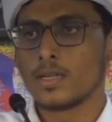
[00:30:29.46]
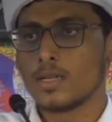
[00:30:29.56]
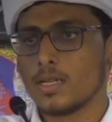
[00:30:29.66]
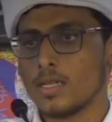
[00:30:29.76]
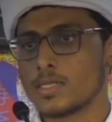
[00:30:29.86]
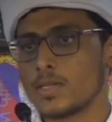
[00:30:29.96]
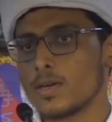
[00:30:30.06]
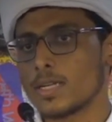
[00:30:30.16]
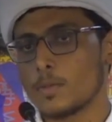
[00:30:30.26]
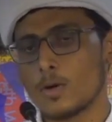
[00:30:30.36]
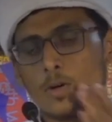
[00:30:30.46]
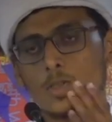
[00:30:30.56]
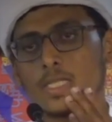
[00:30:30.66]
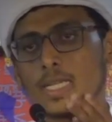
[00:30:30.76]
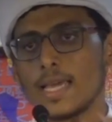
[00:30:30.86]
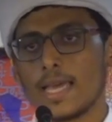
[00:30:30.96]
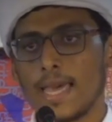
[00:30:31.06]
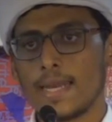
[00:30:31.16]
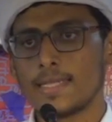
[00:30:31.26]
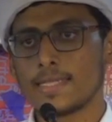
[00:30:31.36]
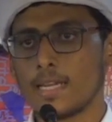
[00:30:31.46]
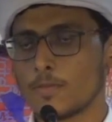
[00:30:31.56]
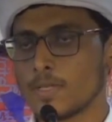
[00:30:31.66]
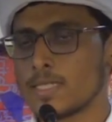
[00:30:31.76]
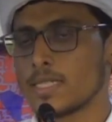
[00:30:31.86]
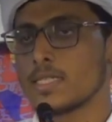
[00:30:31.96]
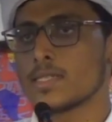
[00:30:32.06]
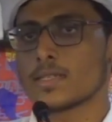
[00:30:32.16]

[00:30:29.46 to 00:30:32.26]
It's not about any self-research